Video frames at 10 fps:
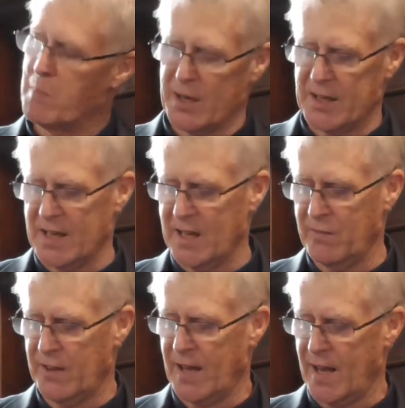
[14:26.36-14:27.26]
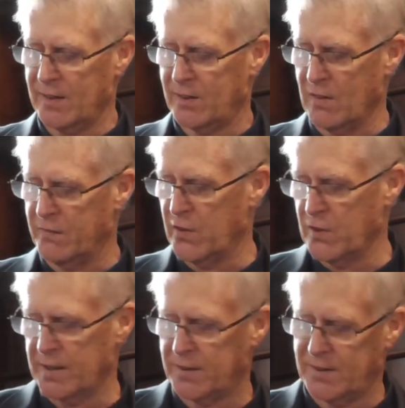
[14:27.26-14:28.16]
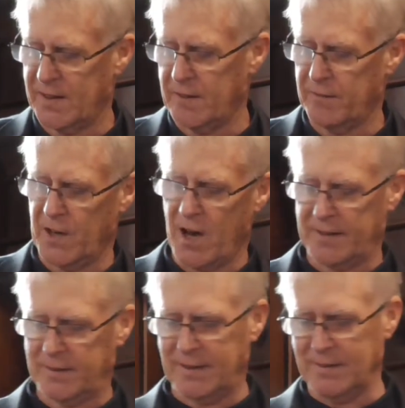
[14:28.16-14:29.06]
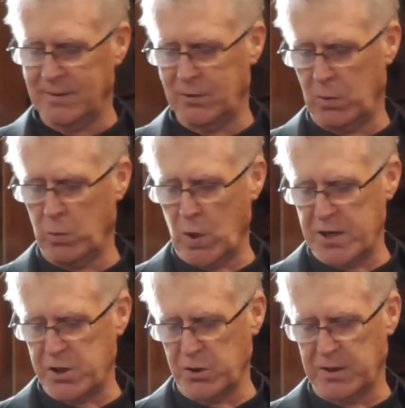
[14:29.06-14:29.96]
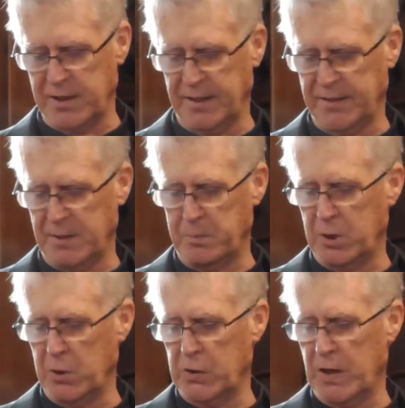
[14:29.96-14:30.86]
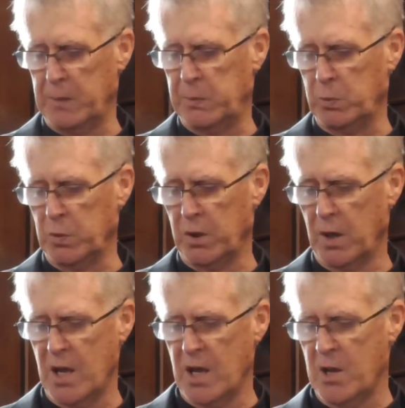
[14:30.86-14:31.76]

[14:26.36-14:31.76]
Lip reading: But even as the full extent of Nazis' racial cleansing programs were